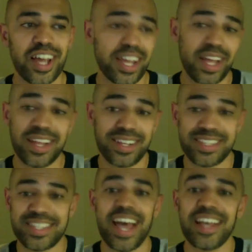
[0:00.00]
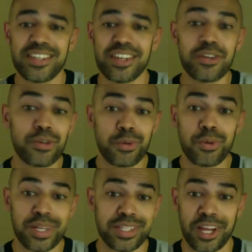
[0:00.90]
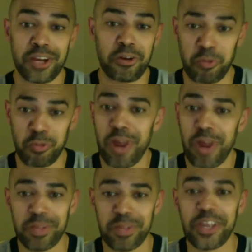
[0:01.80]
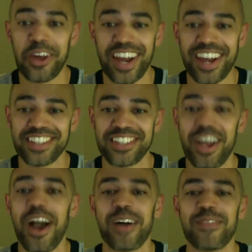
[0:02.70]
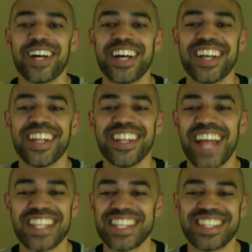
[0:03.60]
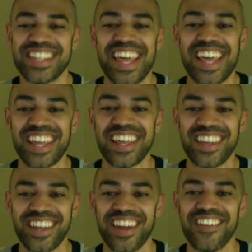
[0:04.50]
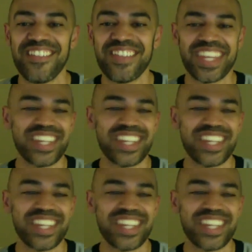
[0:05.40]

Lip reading: an assassin who is incredibly good at his job. That's his thing, you know. He